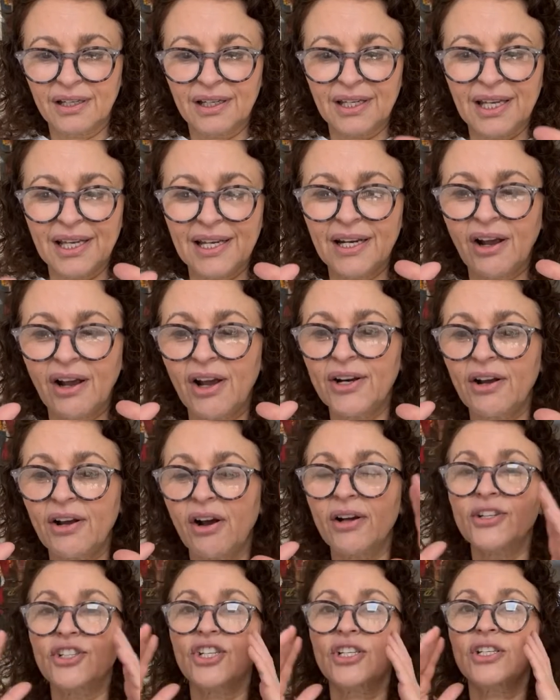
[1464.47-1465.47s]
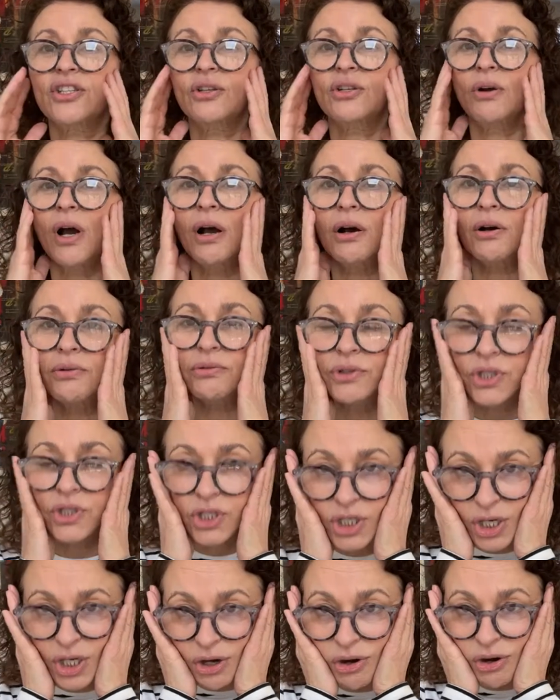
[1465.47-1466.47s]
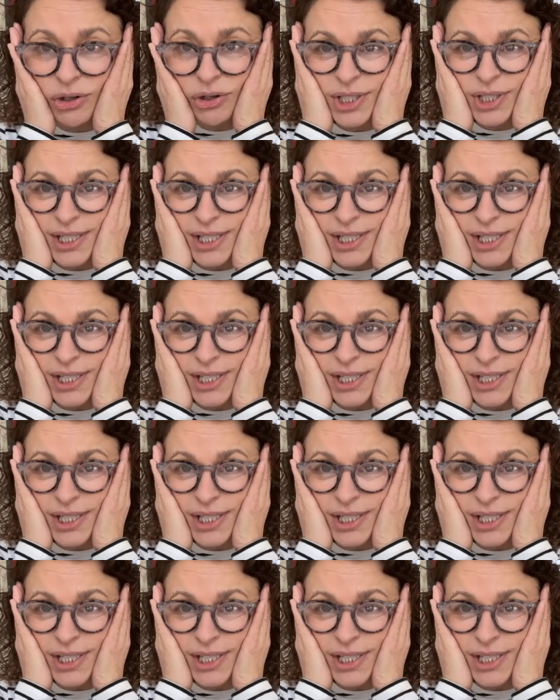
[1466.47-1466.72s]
And, and I just thought, oh God,